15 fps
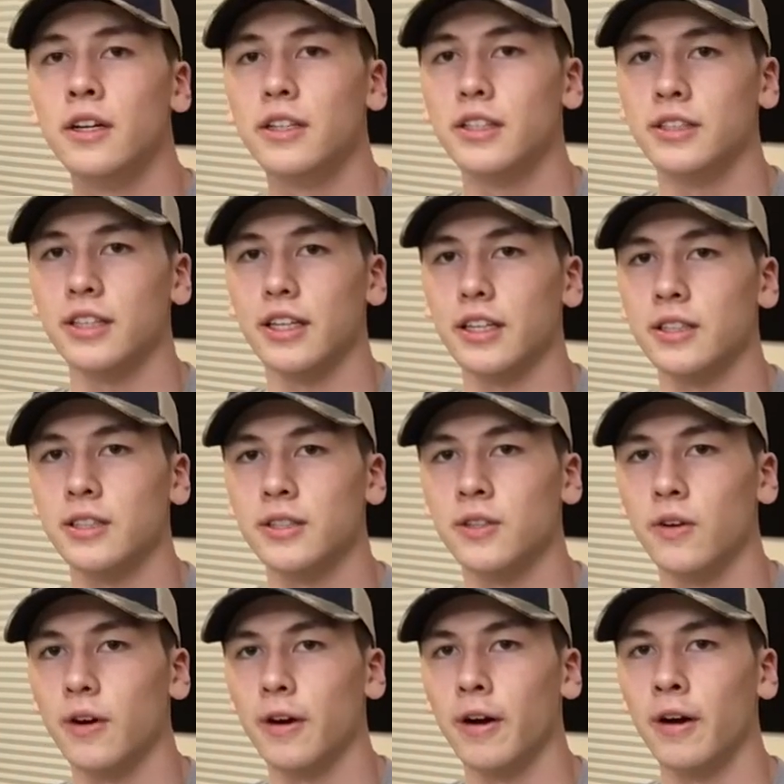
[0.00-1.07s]
Just like
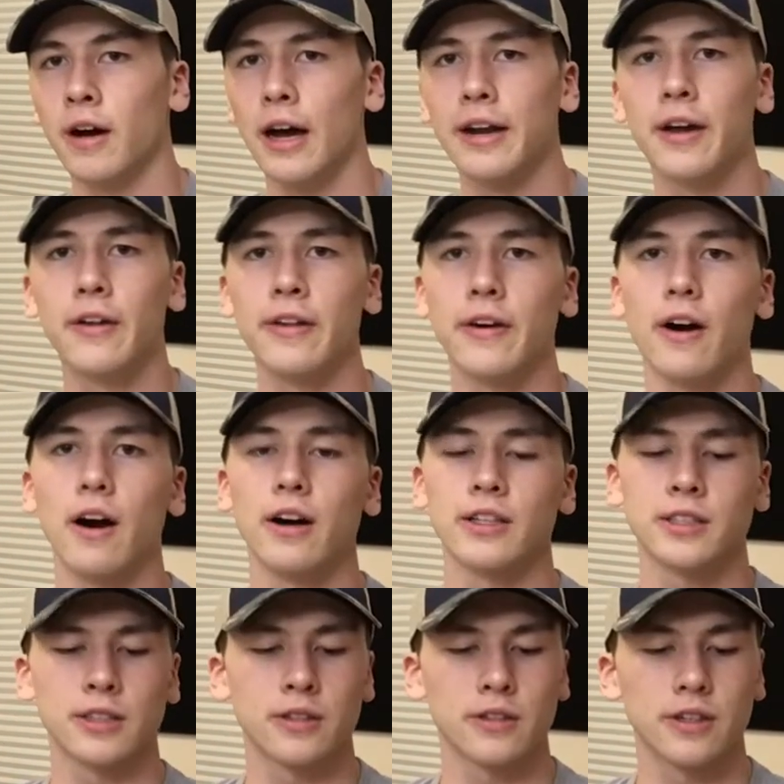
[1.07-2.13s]
tutorial. I know there are
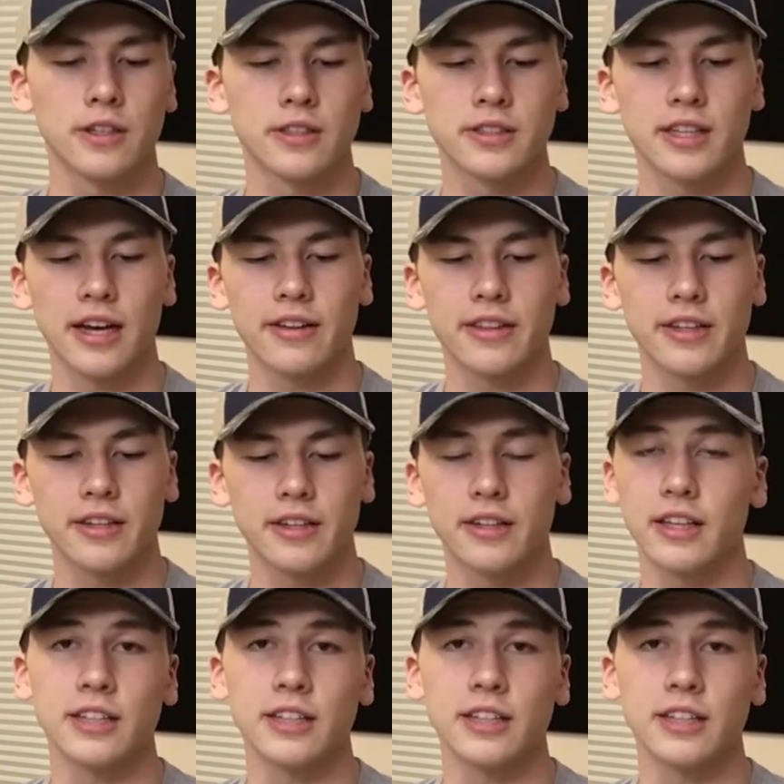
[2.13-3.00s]
tutorials out there.